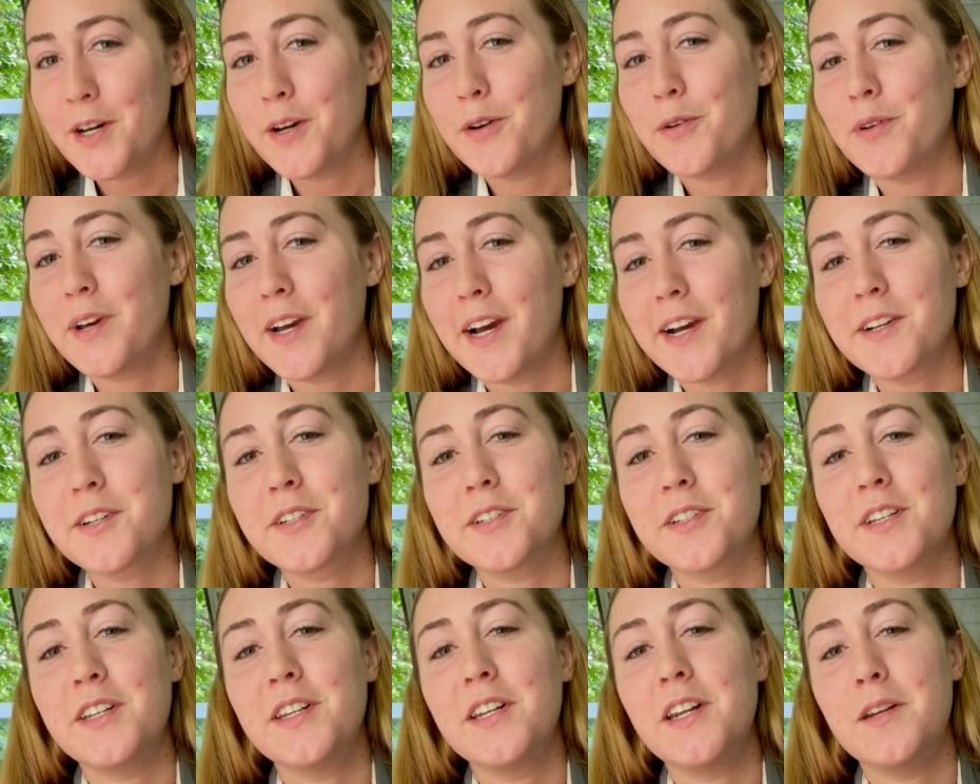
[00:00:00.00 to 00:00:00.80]
We
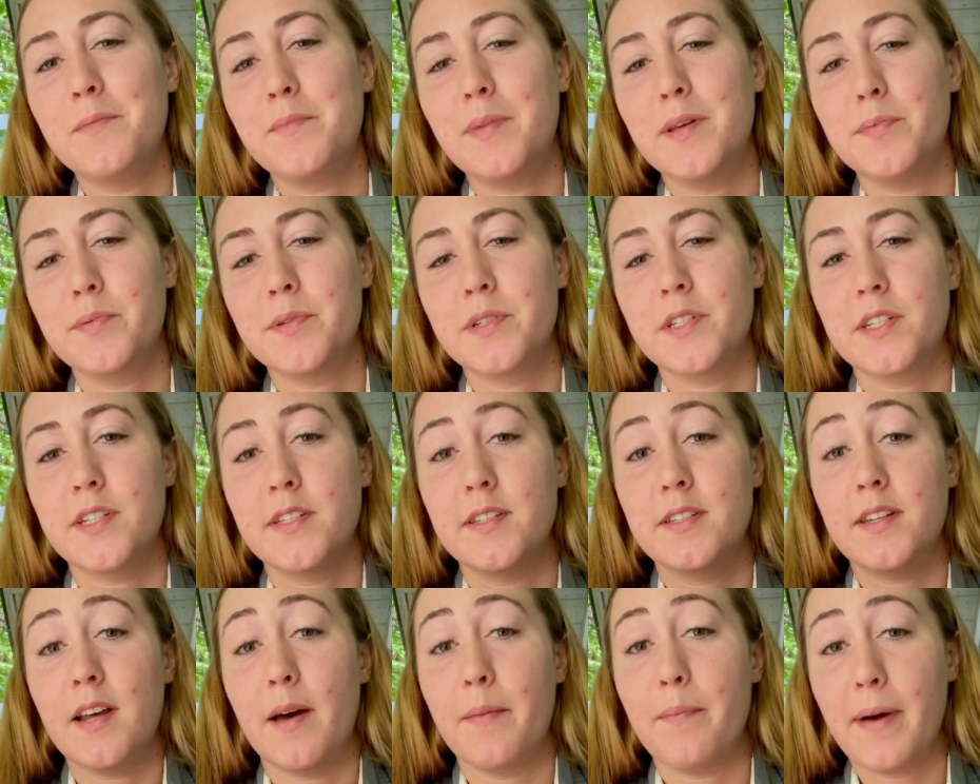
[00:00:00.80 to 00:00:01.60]
actually need people to
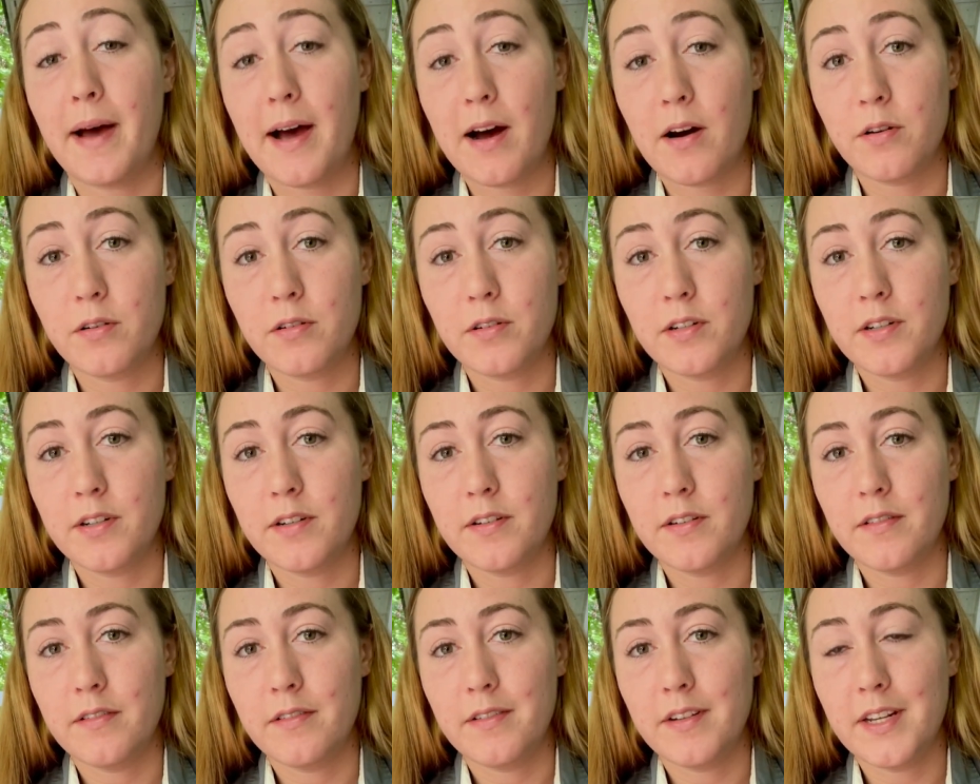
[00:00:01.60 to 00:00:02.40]
step out
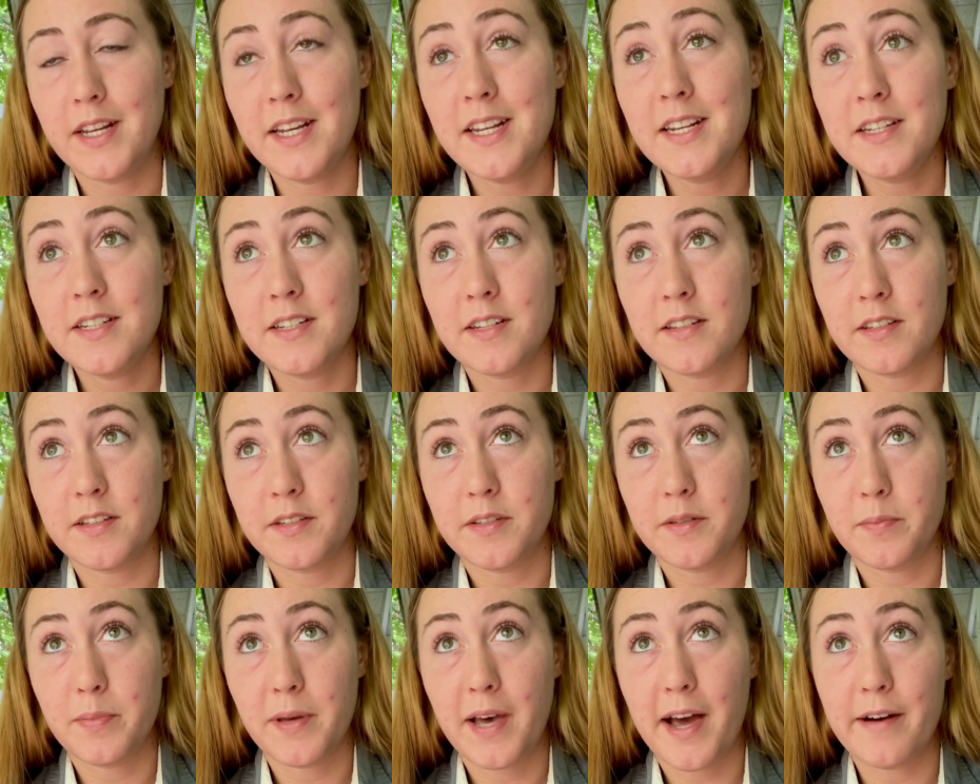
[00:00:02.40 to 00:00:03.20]
into
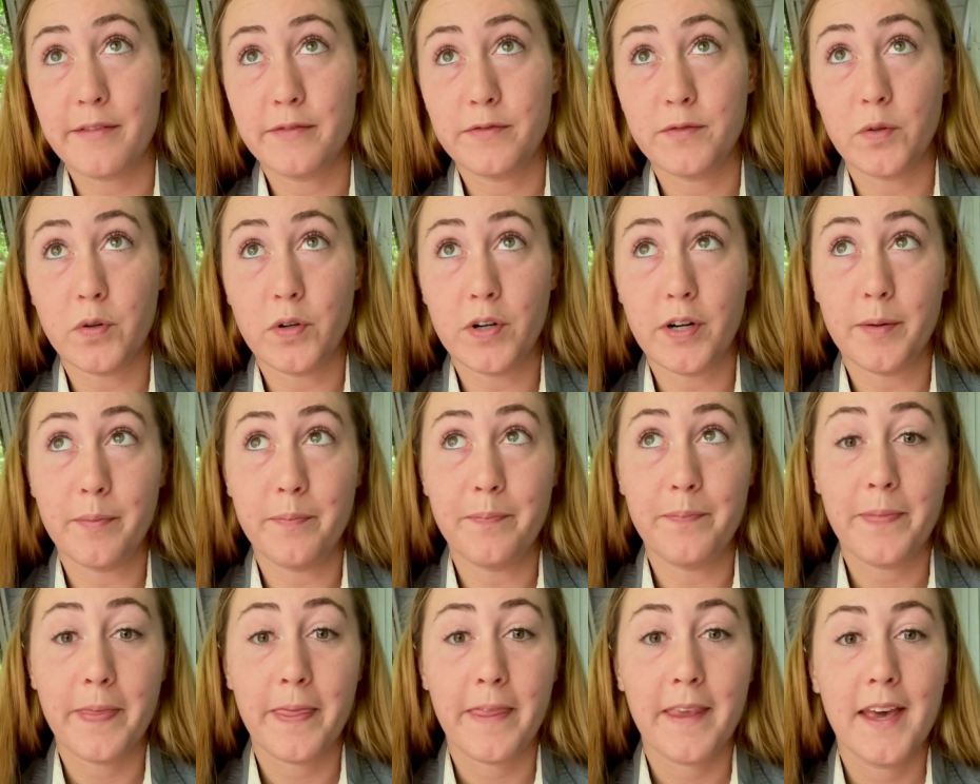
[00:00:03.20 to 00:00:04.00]
this platform